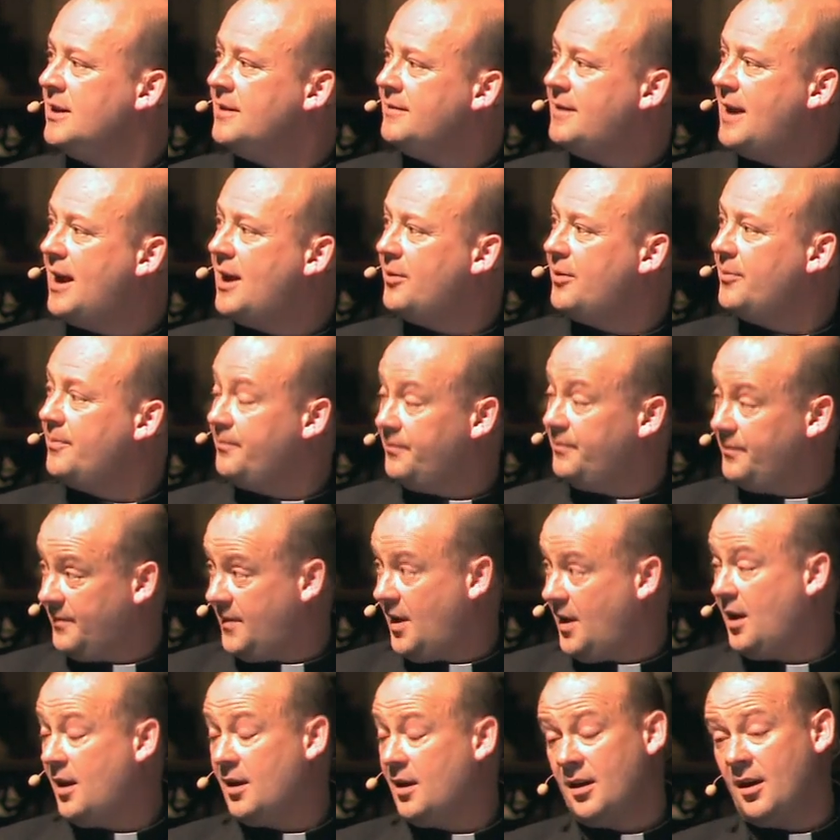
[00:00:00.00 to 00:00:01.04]
Now,
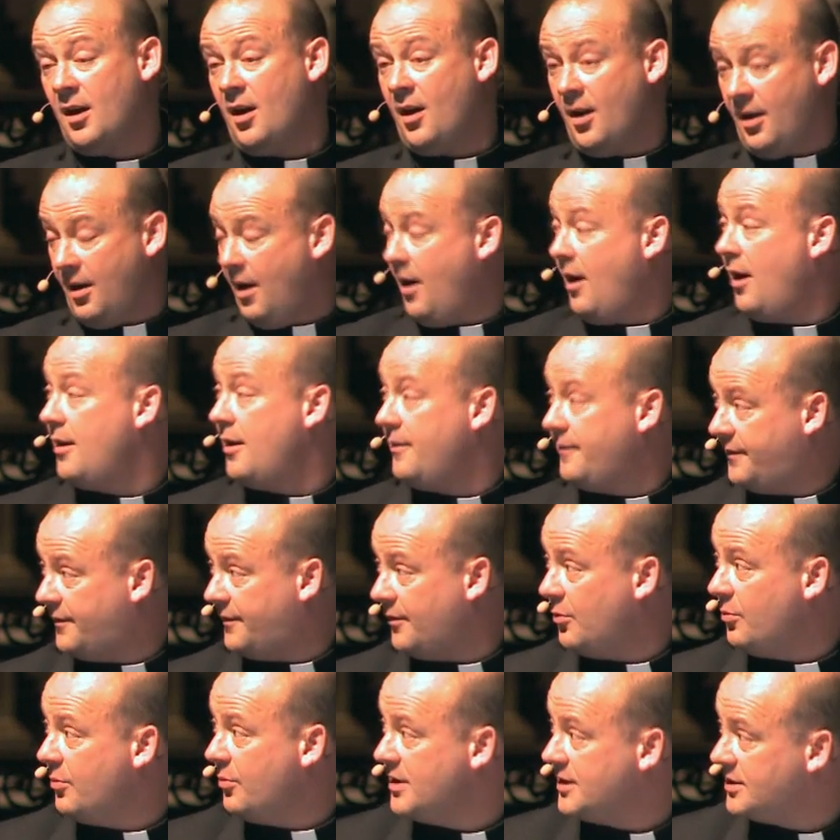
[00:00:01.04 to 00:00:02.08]
I've
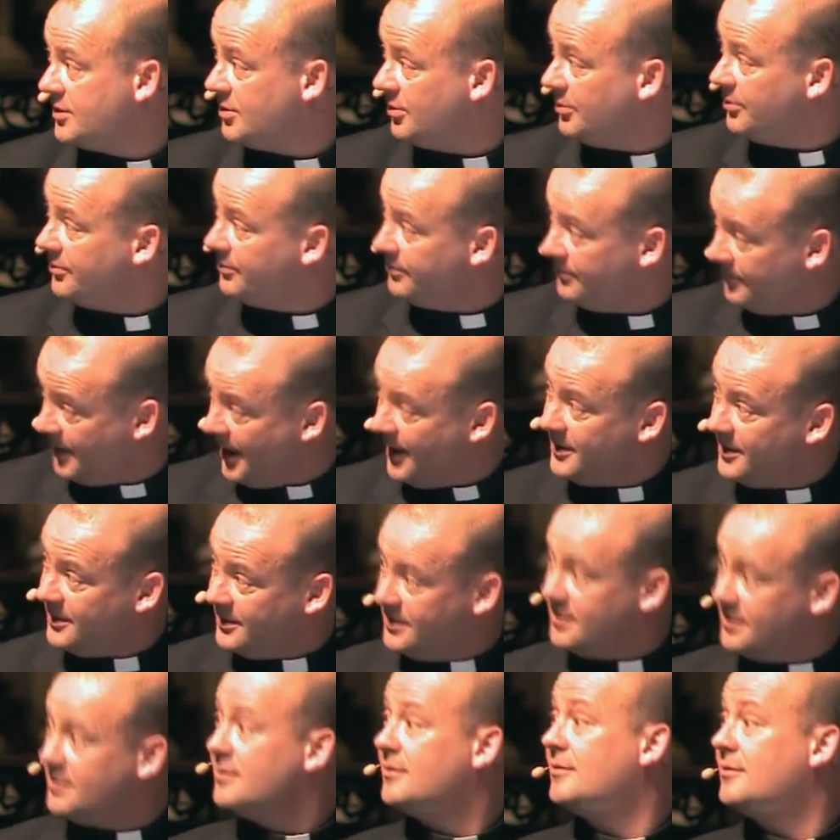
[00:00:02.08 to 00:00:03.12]
always thought
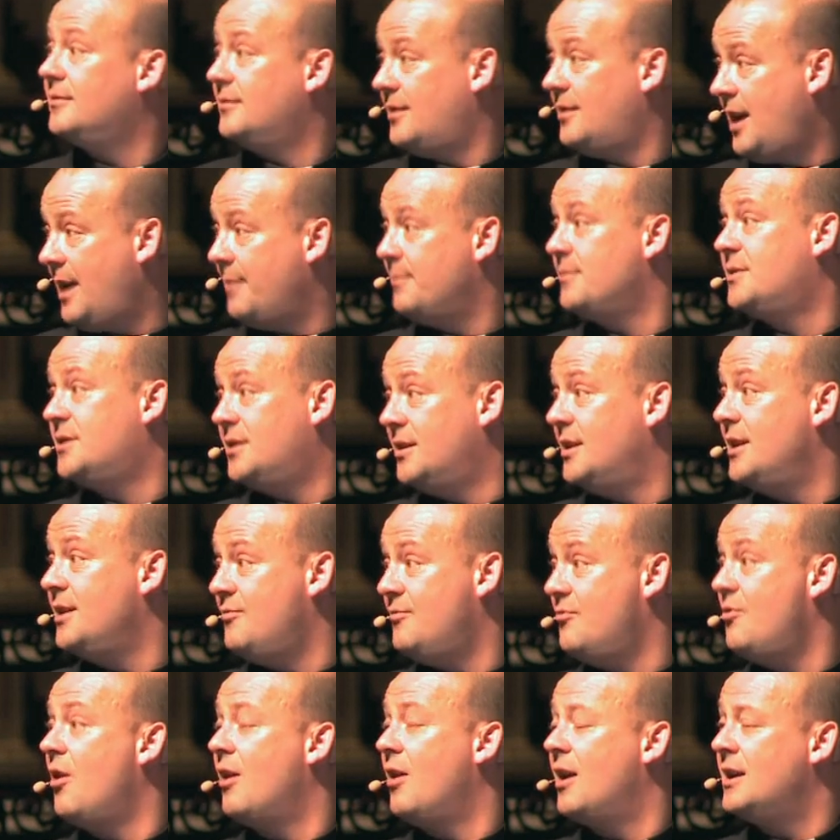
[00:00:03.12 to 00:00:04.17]
that's absolutely
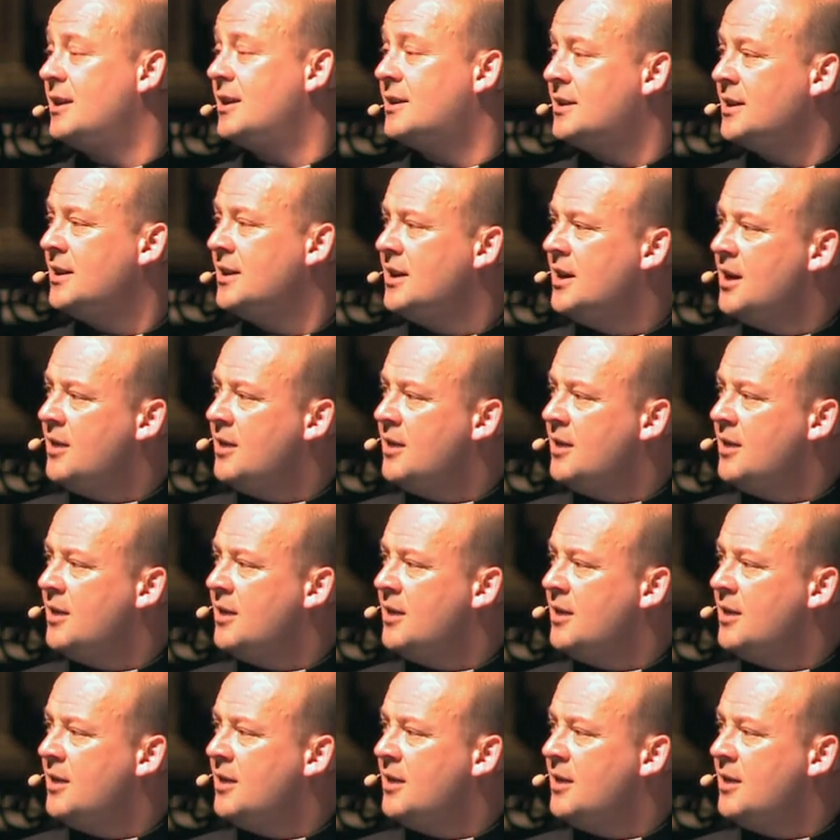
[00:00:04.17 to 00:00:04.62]
right.